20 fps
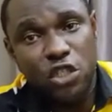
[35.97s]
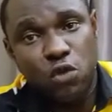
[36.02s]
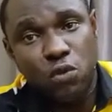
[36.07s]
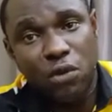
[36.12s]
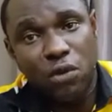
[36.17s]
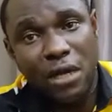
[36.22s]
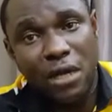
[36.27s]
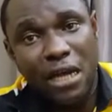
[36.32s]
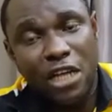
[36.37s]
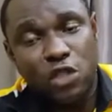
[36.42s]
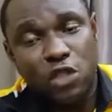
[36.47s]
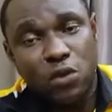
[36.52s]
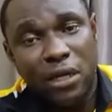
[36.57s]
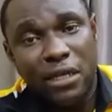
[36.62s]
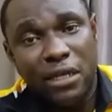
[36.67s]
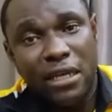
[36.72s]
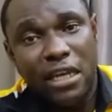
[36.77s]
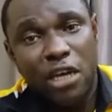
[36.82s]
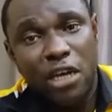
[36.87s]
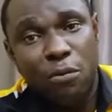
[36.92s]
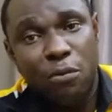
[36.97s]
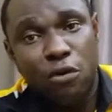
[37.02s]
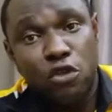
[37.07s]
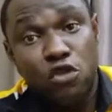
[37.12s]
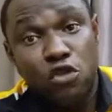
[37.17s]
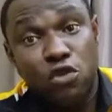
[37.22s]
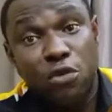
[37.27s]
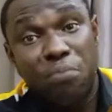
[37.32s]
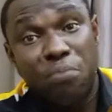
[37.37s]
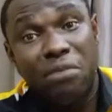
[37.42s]
it will actually help
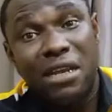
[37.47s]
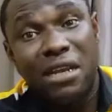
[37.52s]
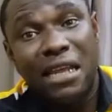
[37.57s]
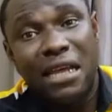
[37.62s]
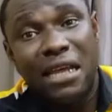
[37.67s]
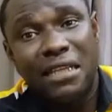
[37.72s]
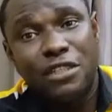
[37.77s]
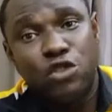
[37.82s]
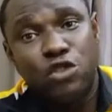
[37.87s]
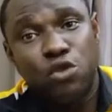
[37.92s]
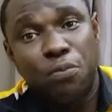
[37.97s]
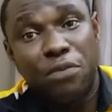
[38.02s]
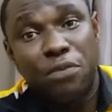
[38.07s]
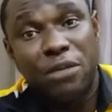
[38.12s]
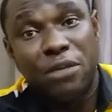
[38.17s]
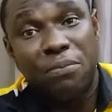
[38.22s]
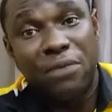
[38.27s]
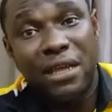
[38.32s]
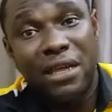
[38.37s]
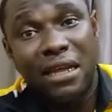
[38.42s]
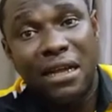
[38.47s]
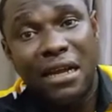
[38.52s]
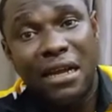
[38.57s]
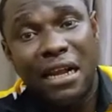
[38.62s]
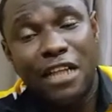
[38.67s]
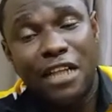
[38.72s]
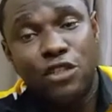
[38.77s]
us to plan, to prepare,